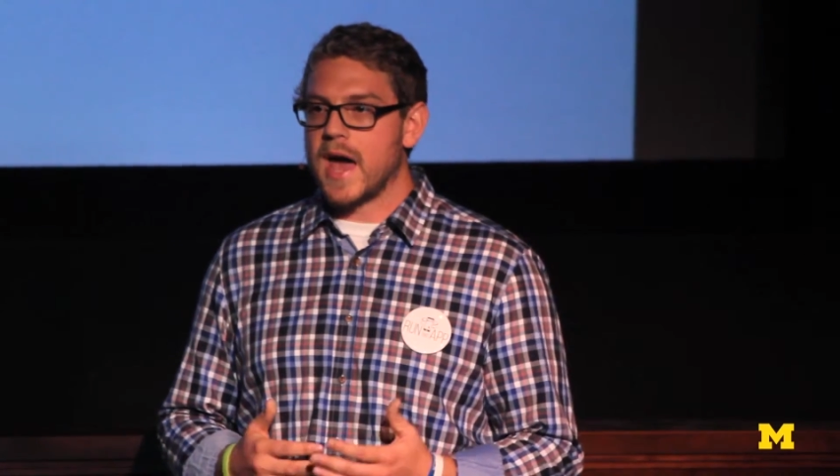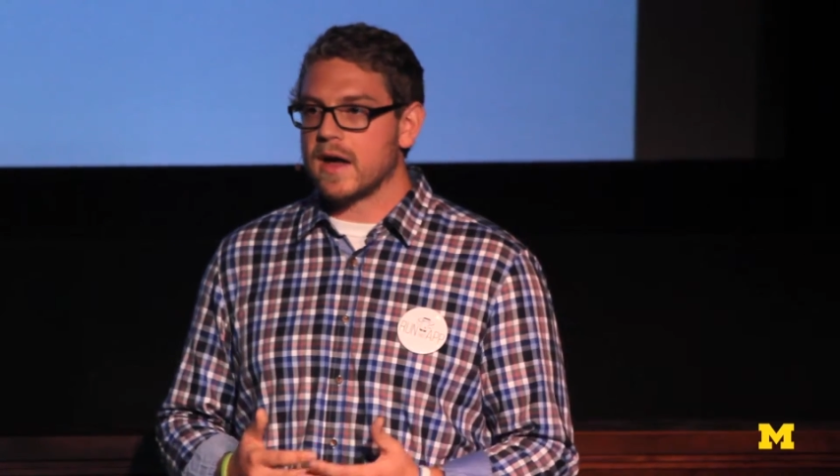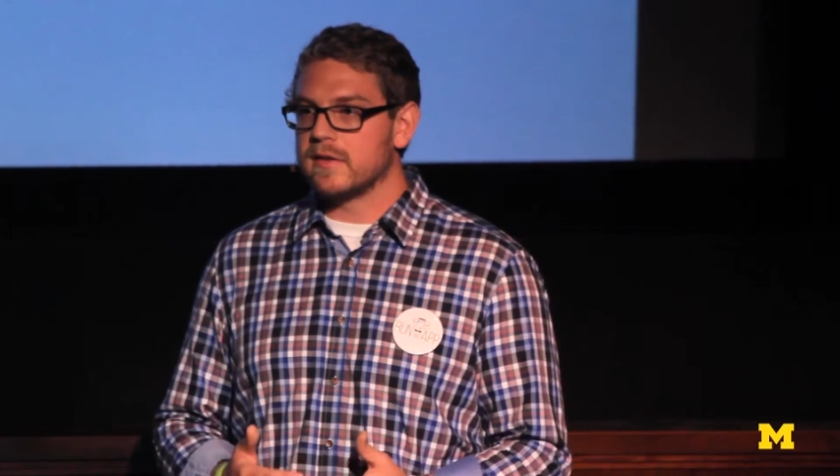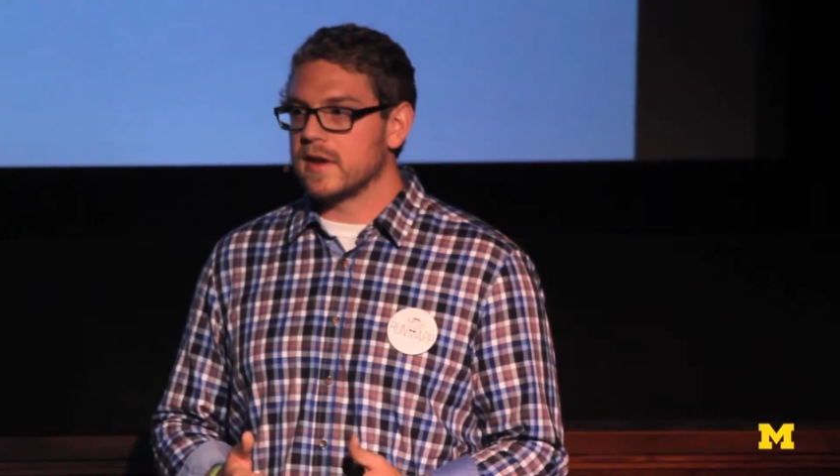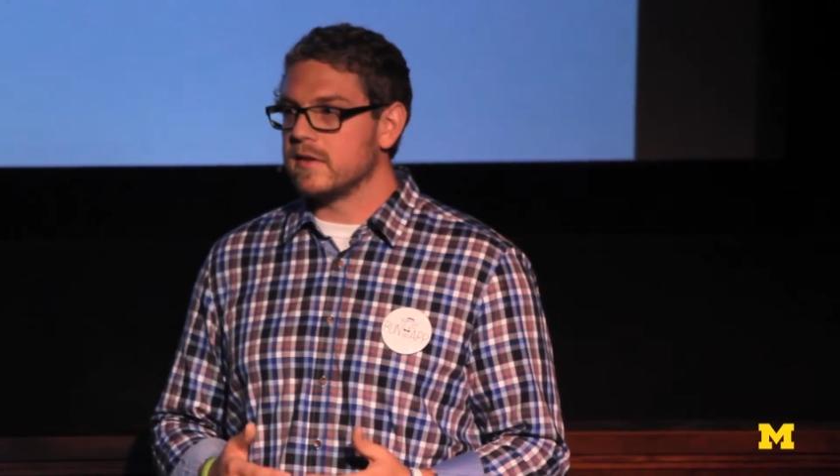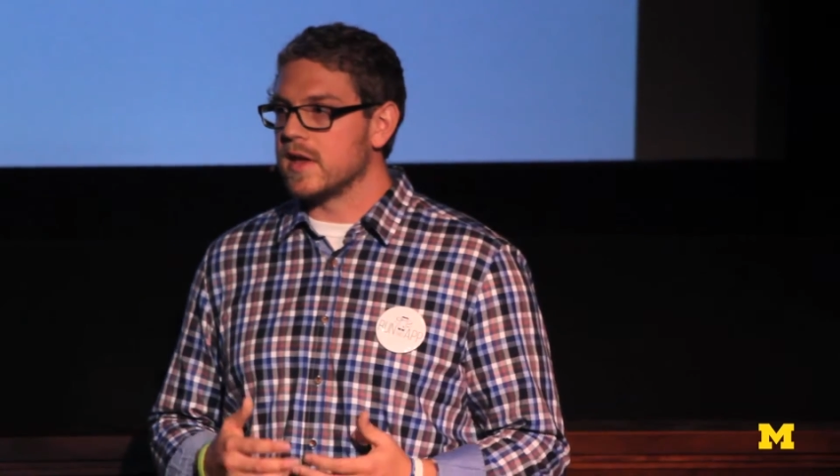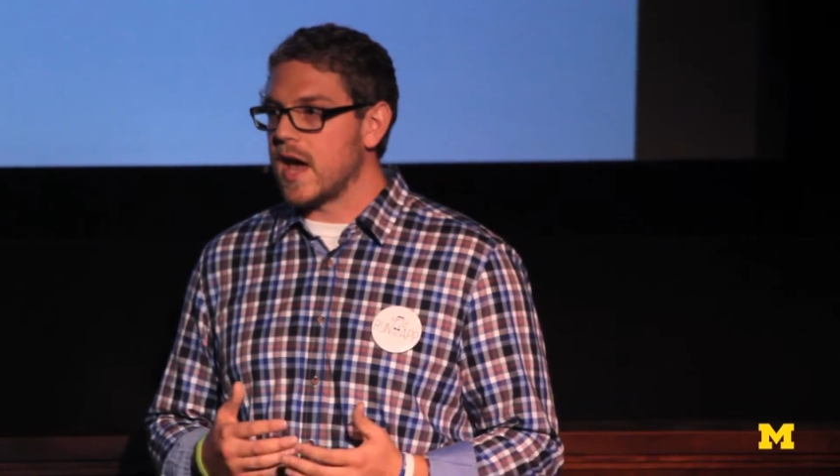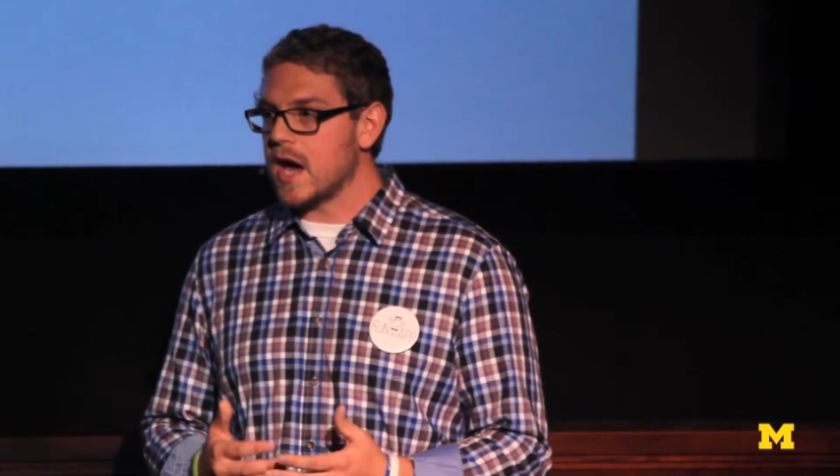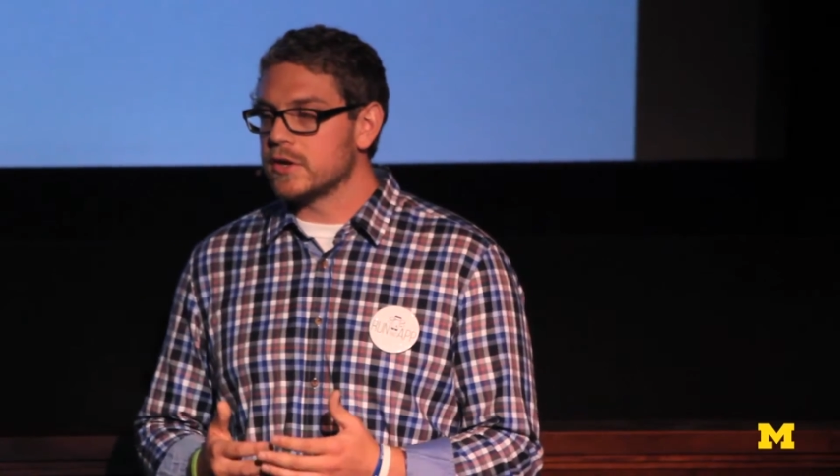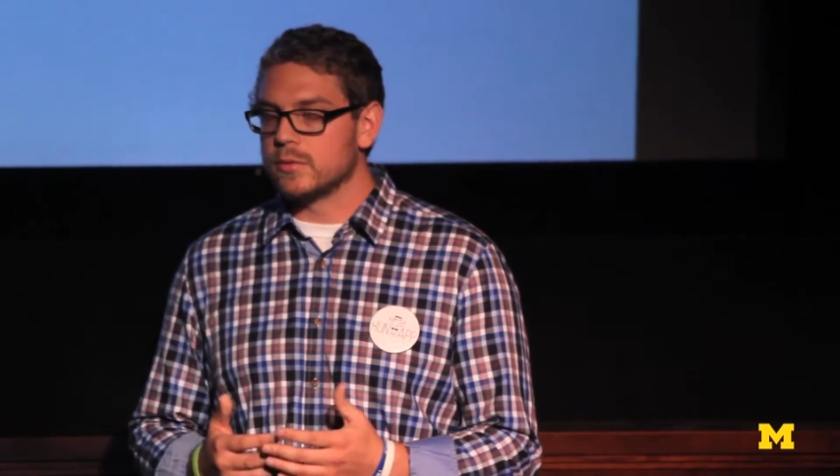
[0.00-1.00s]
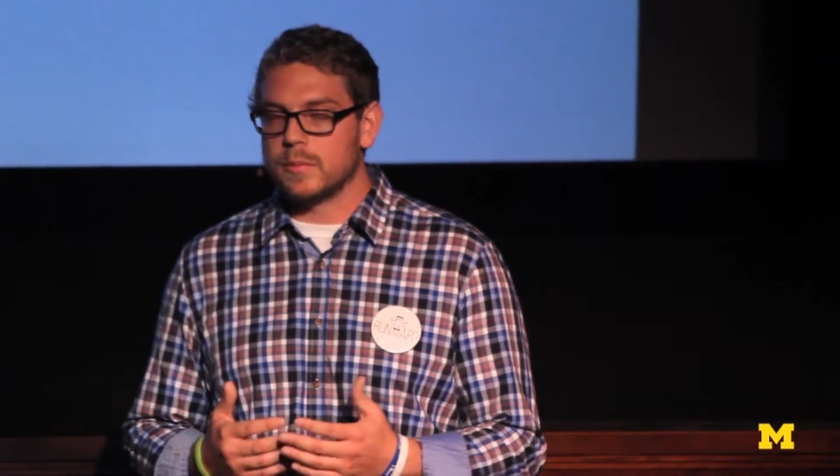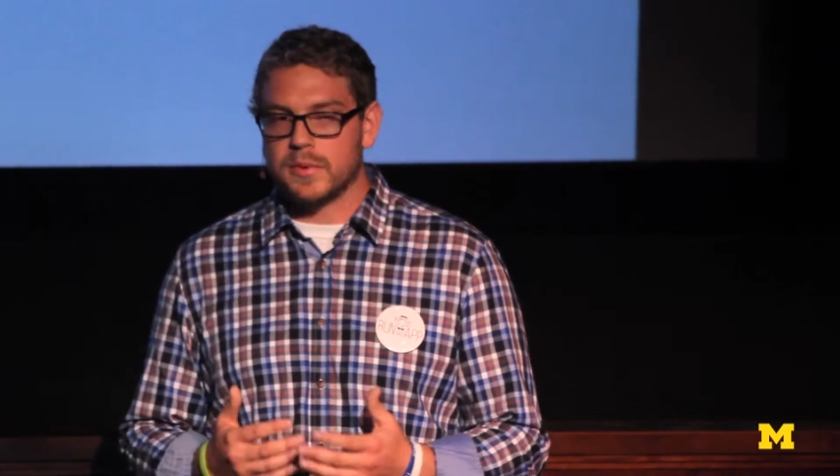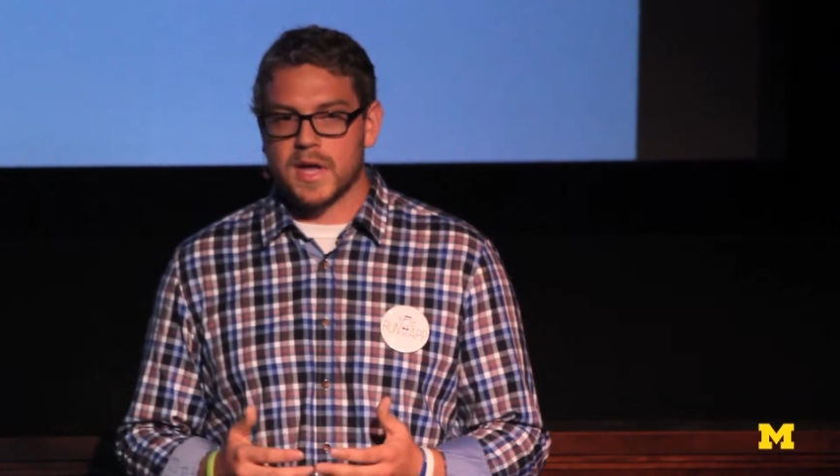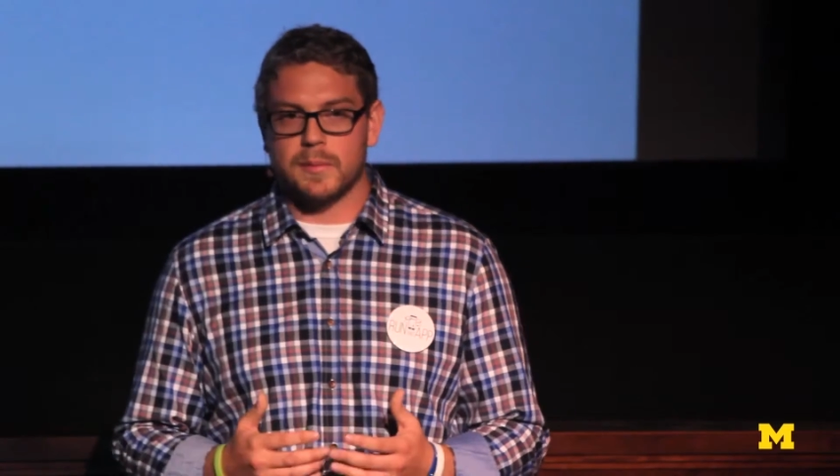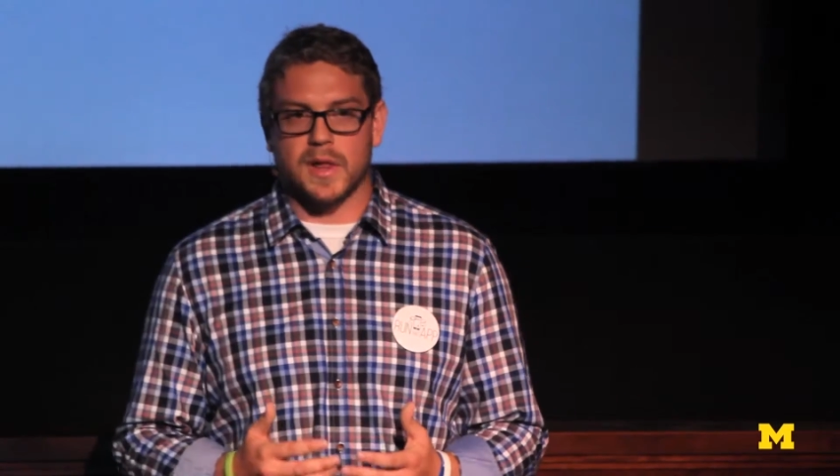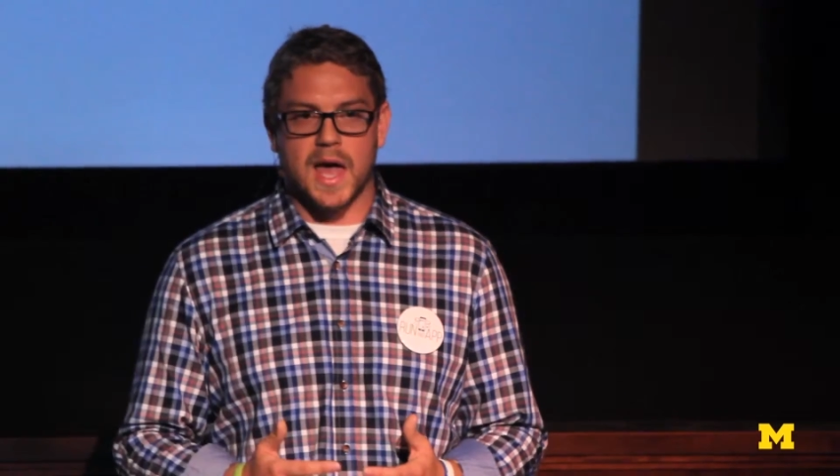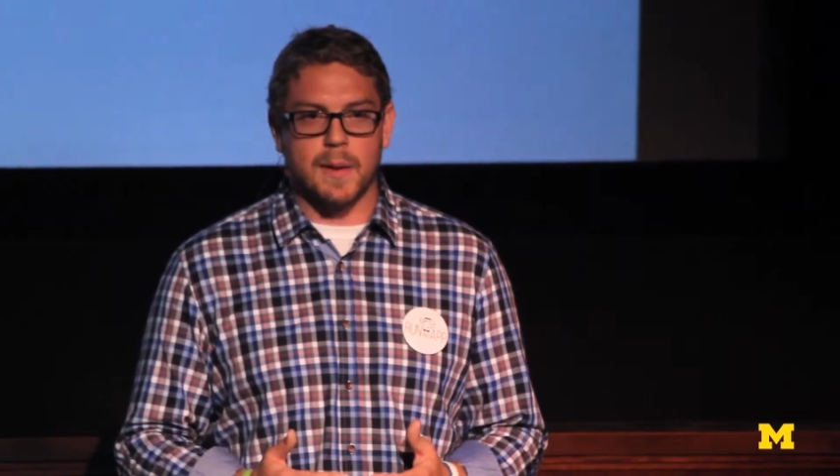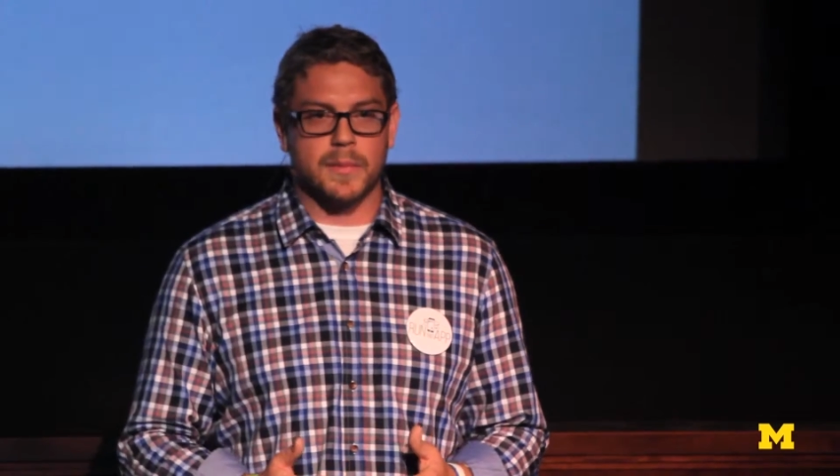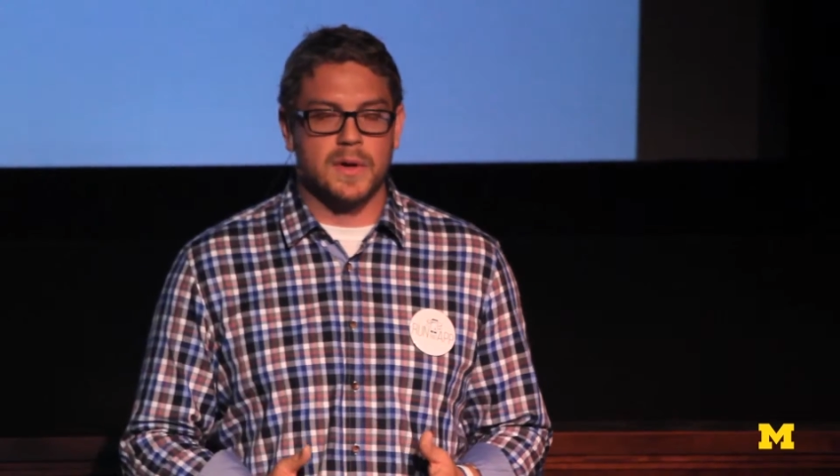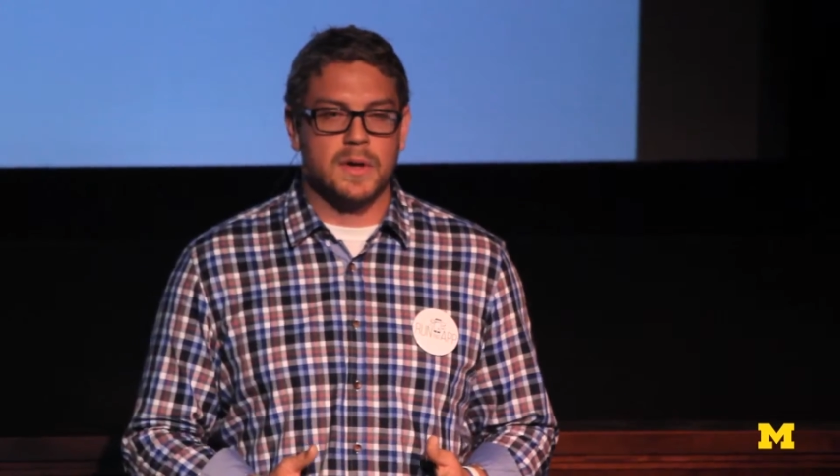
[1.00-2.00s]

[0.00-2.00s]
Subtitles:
access the actual playable app